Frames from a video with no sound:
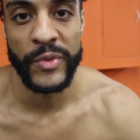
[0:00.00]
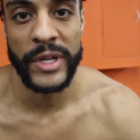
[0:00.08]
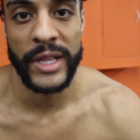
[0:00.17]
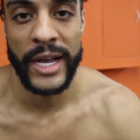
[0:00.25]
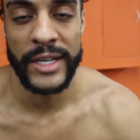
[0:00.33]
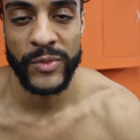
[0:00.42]

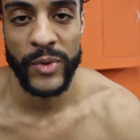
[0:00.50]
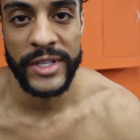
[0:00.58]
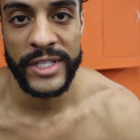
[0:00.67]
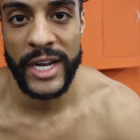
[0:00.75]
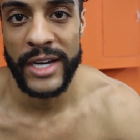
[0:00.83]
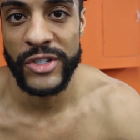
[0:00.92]
realize
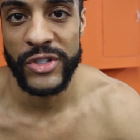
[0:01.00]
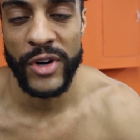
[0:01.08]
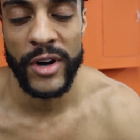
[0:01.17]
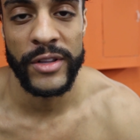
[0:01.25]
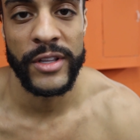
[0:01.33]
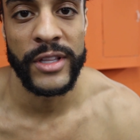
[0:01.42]
one side is
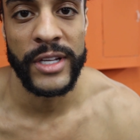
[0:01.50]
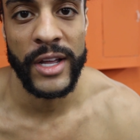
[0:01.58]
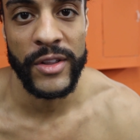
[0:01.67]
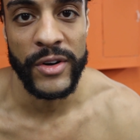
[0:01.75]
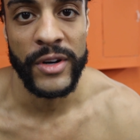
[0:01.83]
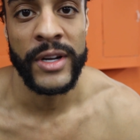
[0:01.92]
stronger than the
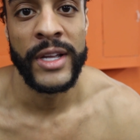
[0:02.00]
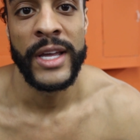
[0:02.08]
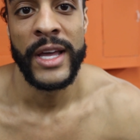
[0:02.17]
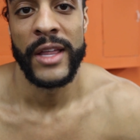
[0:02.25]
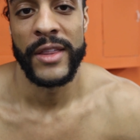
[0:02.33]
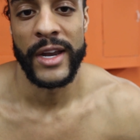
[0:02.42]
other,
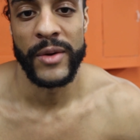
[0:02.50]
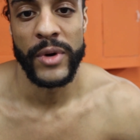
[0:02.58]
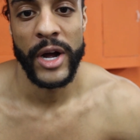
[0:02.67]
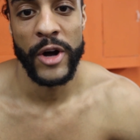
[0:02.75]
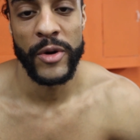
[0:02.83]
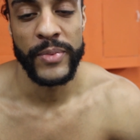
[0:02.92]
that it
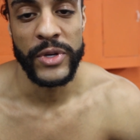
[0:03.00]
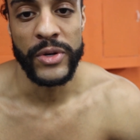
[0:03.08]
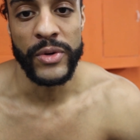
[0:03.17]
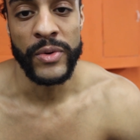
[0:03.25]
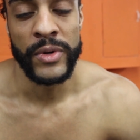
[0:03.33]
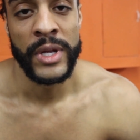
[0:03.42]
will help
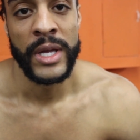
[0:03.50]
you